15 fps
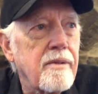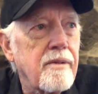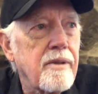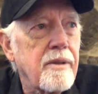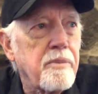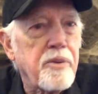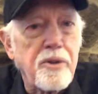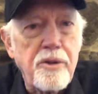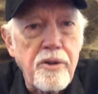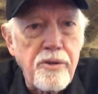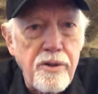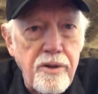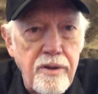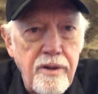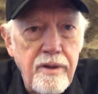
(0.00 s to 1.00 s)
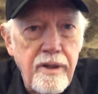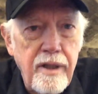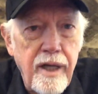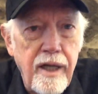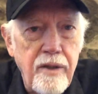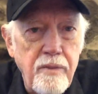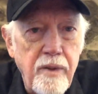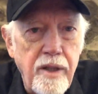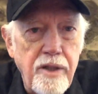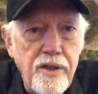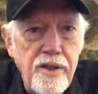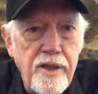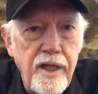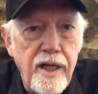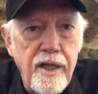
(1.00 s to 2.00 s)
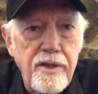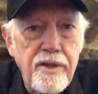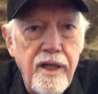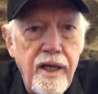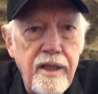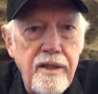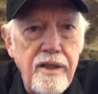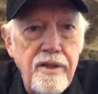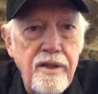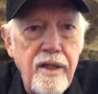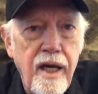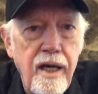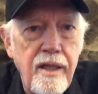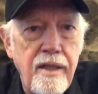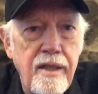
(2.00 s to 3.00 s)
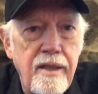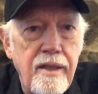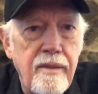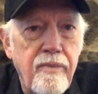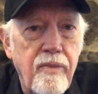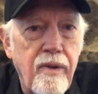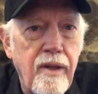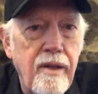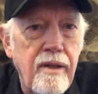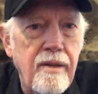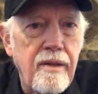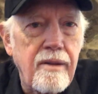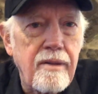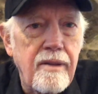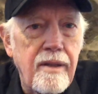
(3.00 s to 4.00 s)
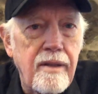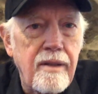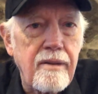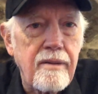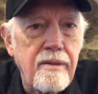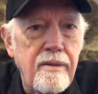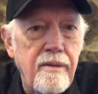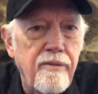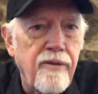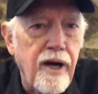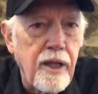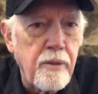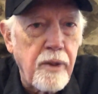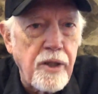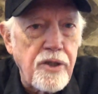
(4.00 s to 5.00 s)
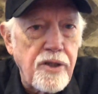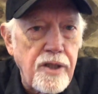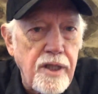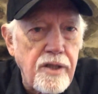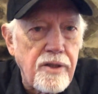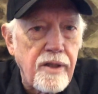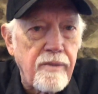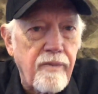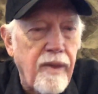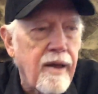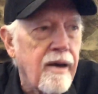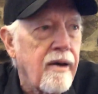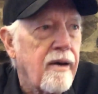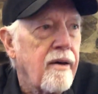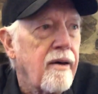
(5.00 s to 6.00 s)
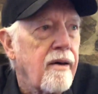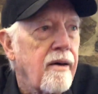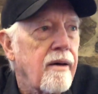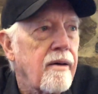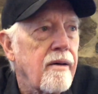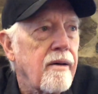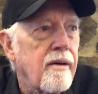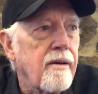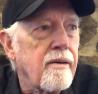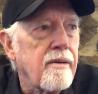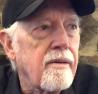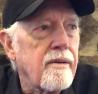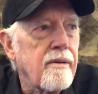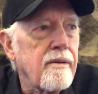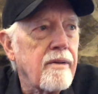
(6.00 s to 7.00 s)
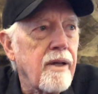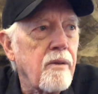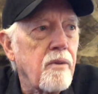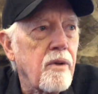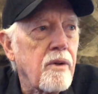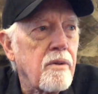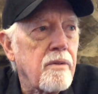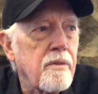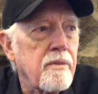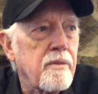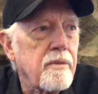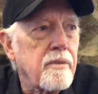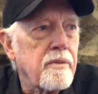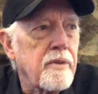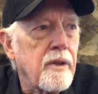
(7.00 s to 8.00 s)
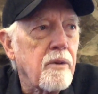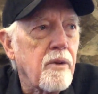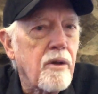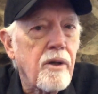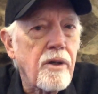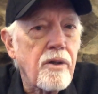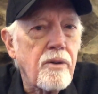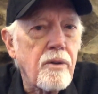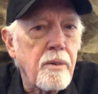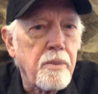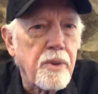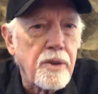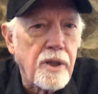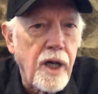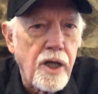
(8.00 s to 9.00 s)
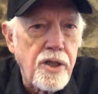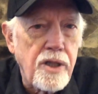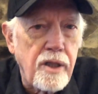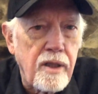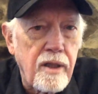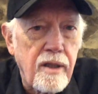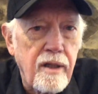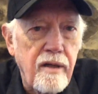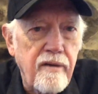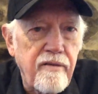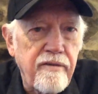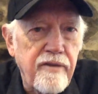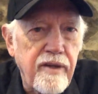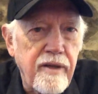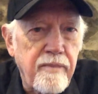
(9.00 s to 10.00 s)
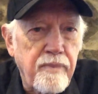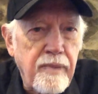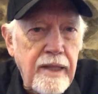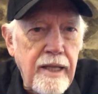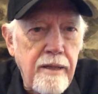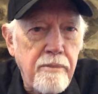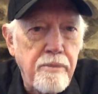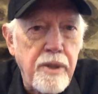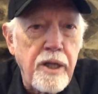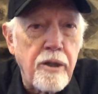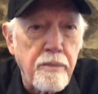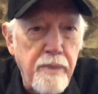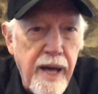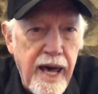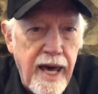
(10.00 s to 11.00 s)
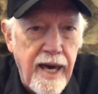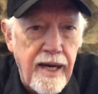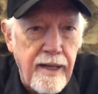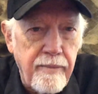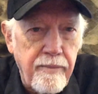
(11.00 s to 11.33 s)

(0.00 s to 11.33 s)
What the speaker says: the producers at Arena Stage had decided that the following season they were going to do a production of Peter Pan.